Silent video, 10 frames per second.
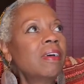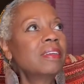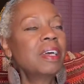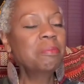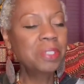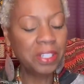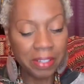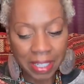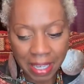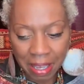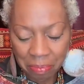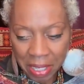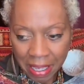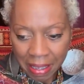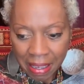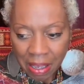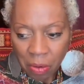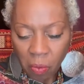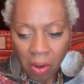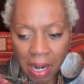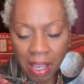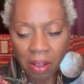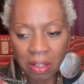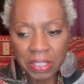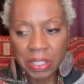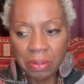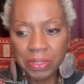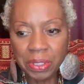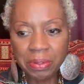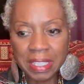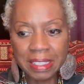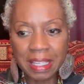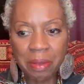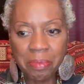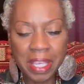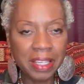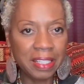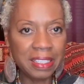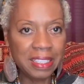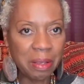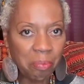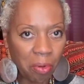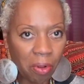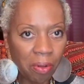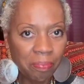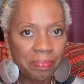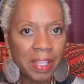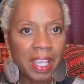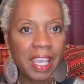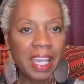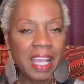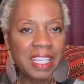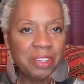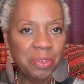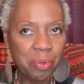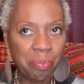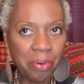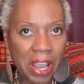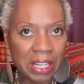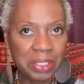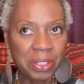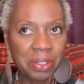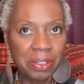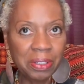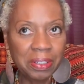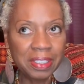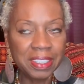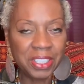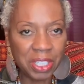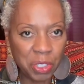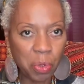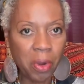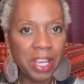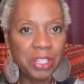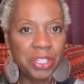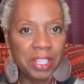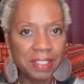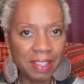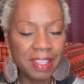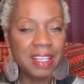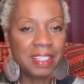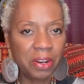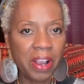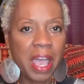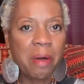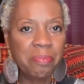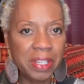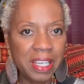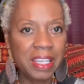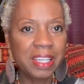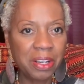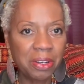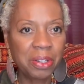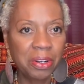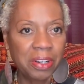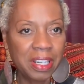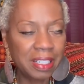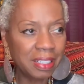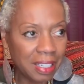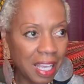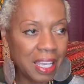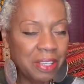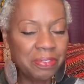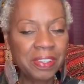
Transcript: I'm tearing up. What I also do is I make it simple and I give you practical situations and things that are happening in our current life